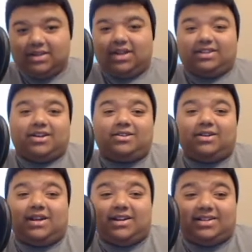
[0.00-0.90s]
It's also
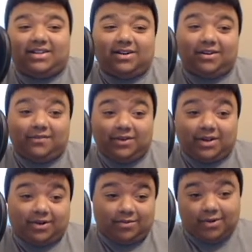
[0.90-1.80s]
not necessary for you to
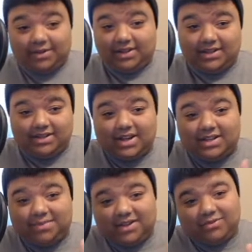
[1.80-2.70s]
heroically decide to
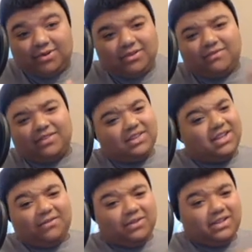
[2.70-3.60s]
play the role of
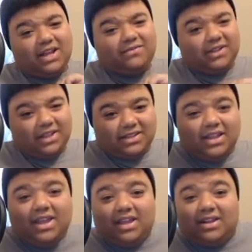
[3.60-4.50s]
devil's advocate
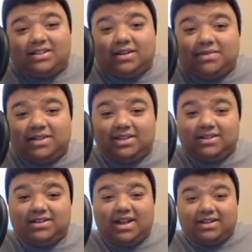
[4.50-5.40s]
in a subject that
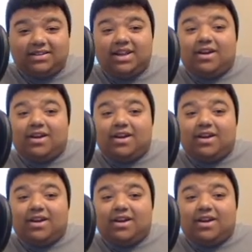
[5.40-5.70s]
is not,